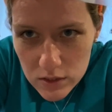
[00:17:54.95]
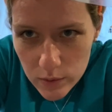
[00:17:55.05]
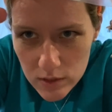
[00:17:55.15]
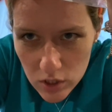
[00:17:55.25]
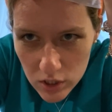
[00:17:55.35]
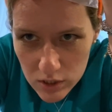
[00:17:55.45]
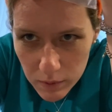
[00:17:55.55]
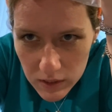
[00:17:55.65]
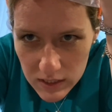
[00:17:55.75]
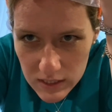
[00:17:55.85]
so it's good to
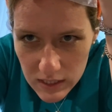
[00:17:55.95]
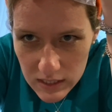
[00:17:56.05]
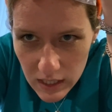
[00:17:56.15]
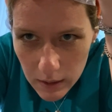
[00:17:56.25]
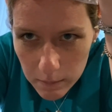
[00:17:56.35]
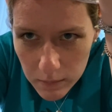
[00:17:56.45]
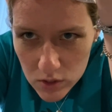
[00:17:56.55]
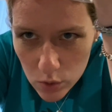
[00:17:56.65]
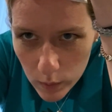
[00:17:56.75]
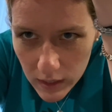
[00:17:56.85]
put the seeds in
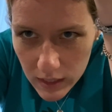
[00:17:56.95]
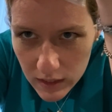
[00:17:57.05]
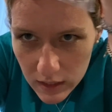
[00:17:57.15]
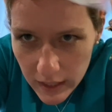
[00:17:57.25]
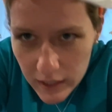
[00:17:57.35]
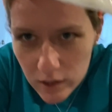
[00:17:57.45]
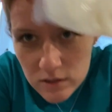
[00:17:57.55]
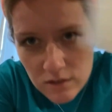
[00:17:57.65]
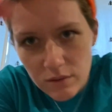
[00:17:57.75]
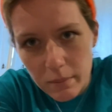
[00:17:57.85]
between the
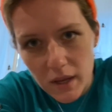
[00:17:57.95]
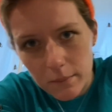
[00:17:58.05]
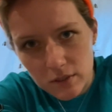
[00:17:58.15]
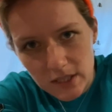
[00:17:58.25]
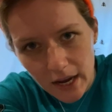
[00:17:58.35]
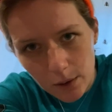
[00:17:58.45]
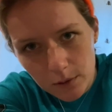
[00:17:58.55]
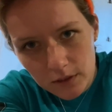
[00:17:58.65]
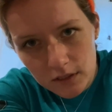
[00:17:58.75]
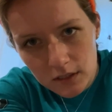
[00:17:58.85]
layers of the paper
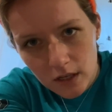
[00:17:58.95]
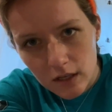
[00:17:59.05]
towels